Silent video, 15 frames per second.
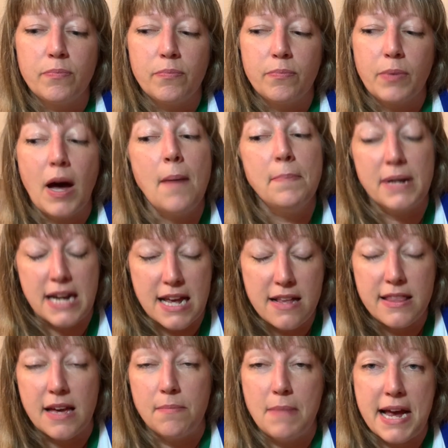company
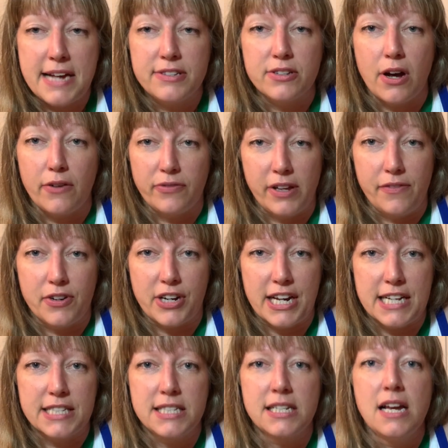that makes off-flavor
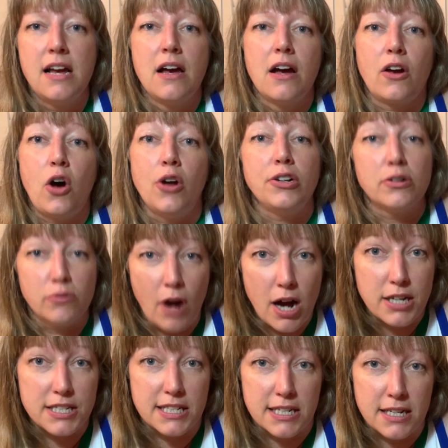kits called
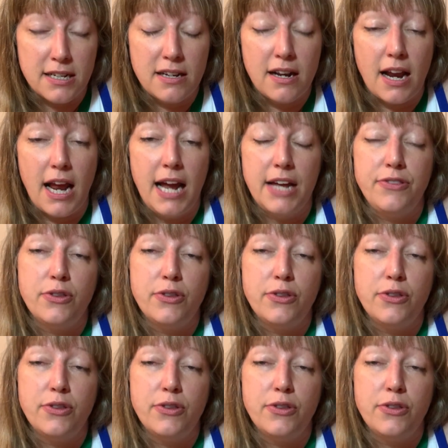Araxa, and